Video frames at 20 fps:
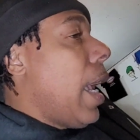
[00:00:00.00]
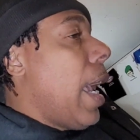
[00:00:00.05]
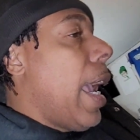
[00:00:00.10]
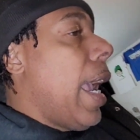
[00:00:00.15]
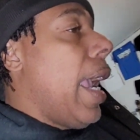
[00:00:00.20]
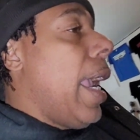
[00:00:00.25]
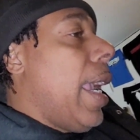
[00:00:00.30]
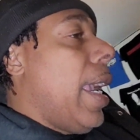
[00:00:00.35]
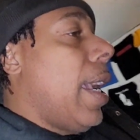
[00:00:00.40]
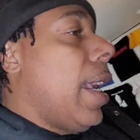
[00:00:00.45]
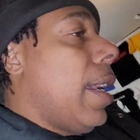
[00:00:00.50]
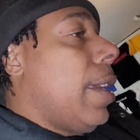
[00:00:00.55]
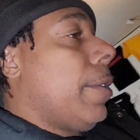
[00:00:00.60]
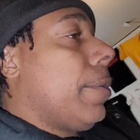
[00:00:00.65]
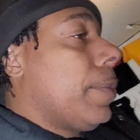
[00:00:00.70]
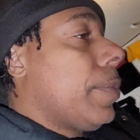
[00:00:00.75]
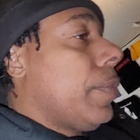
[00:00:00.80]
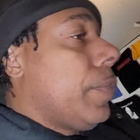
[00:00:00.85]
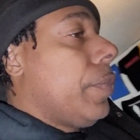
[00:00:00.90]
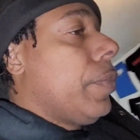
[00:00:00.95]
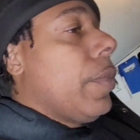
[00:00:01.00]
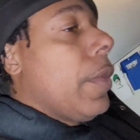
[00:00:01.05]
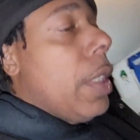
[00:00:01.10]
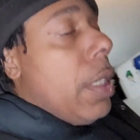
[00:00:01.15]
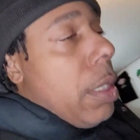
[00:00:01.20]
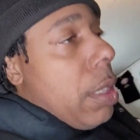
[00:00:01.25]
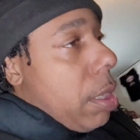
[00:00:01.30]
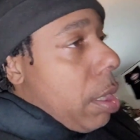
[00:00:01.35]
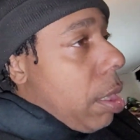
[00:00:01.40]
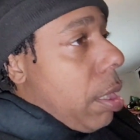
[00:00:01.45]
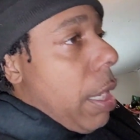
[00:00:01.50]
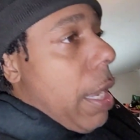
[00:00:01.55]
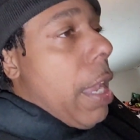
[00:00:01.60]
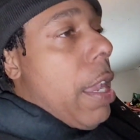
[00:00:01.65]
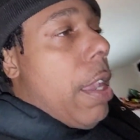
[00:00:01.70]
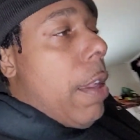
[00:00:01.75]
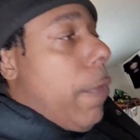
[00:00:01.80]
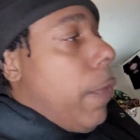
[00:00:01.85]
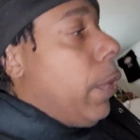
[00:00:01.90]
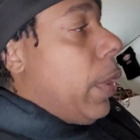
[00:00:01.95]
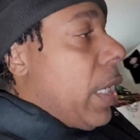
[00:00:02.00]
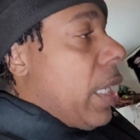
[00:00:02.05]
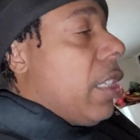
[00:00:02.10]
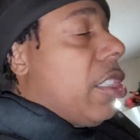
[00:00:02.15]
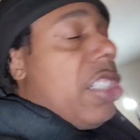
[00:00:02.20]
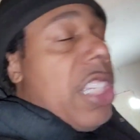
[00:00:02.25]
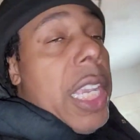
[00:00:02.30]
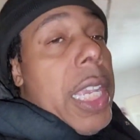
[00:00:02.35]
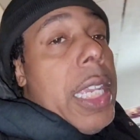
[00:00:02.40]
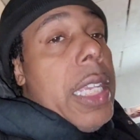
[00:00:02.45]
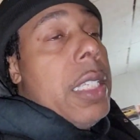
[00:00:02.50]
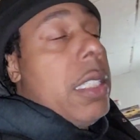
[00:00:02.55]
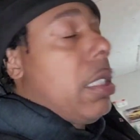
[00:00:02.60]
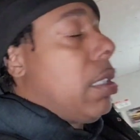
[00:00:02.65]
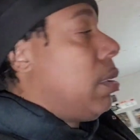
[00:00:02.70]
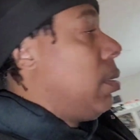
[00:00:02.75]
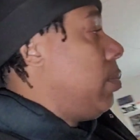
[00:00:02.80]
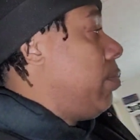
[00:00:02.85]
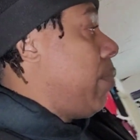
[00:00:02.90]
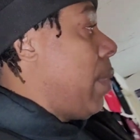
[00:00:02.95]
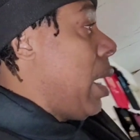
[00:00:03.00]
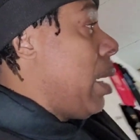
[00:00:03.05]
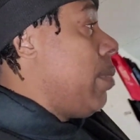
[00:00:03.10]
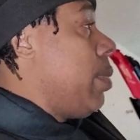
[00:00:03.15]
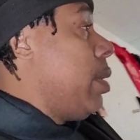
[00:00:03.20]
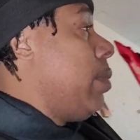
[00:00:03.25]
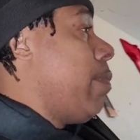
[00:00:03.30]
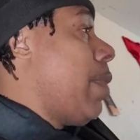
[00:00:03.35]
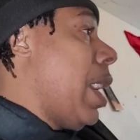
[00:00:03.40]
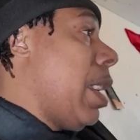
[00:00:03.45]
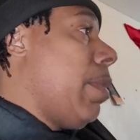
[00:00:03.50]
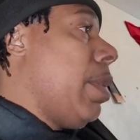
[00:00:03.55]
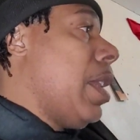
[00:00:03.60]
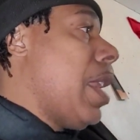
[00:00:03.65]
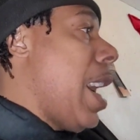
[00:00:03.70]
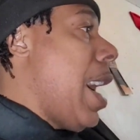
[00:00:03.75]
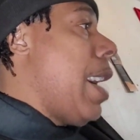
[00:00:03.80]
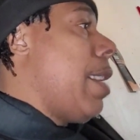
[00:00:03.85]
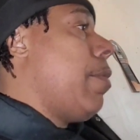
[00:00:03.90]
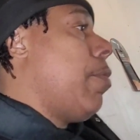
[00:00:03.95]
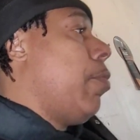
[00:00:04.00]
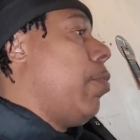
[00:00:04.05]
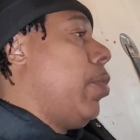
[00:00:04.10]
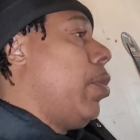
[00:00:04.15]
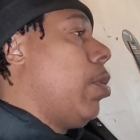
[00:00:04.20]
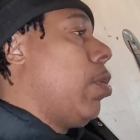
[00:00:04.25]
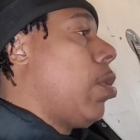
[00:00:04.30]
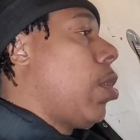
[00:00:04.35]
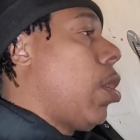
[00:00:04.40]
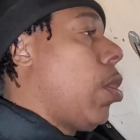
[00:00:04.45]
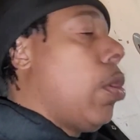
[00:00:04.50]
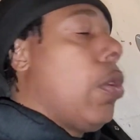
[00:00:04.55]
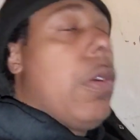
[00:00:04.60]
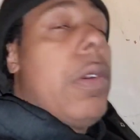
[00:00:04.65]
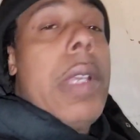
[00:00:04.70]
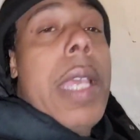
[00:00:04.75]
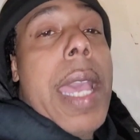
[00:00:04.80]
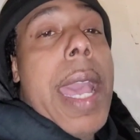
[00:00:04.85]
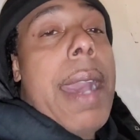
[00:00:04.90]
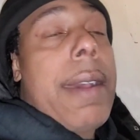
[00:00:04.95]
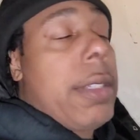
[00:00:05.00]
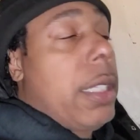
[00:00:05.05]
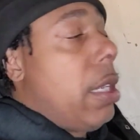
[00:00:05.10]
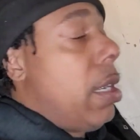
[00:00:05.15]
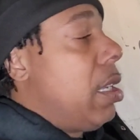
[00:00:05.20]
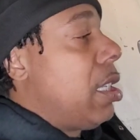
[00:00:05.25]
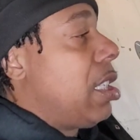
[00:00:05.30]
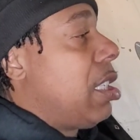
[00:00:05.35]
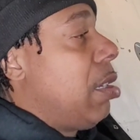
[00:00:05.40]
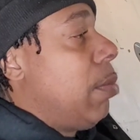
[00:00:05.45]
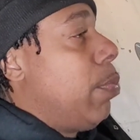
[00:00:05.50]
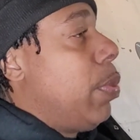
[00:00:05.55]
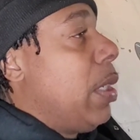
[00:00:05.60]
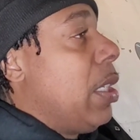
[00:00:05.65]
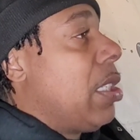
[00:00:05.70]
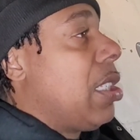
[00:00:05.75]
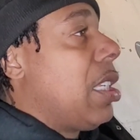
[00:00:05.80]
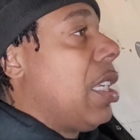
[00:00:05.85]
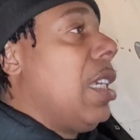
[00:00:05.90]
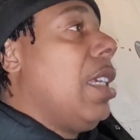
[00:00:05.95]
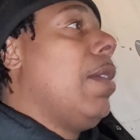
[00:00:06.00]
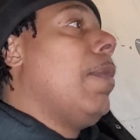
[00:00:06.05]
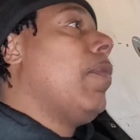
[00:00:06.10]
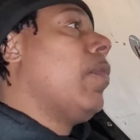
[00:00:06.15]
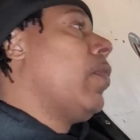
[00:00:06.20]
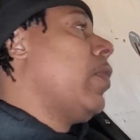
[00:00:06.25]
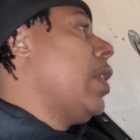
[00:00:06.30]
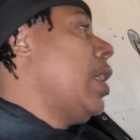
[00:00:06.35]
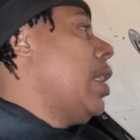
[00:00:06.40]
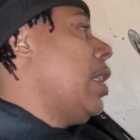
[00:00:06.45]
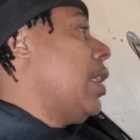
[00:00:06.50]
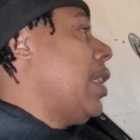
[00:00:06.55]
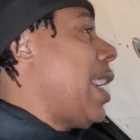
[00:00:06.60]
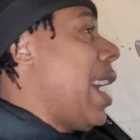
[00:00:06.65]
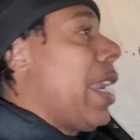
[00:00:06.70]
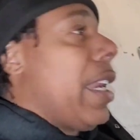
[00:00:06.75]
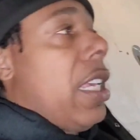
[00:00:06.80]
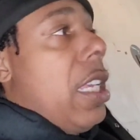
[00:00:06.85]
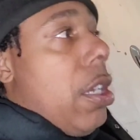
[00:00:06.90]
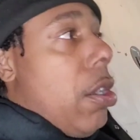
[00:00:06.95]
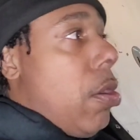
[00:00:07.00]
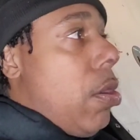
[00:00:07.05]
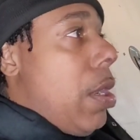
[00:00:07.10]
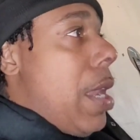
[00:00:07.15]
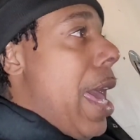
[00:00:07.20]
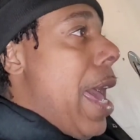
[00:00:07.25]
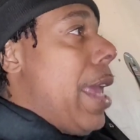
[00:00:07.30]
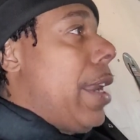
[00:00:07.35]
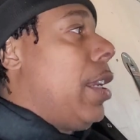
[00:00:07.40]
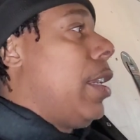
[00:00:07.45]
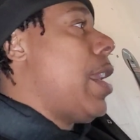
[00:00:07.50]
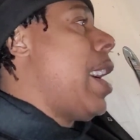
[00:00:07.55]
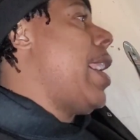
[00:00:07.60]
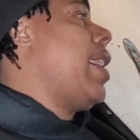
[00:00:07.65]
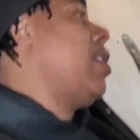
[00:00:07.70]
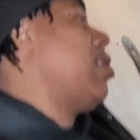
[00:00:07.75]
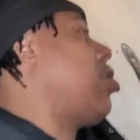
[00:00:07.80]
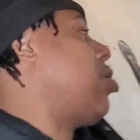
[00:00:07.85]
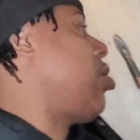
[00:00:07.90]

and if we get a chance, maybe, maybe not, we'll go out there and see P C. Got to get online tonight,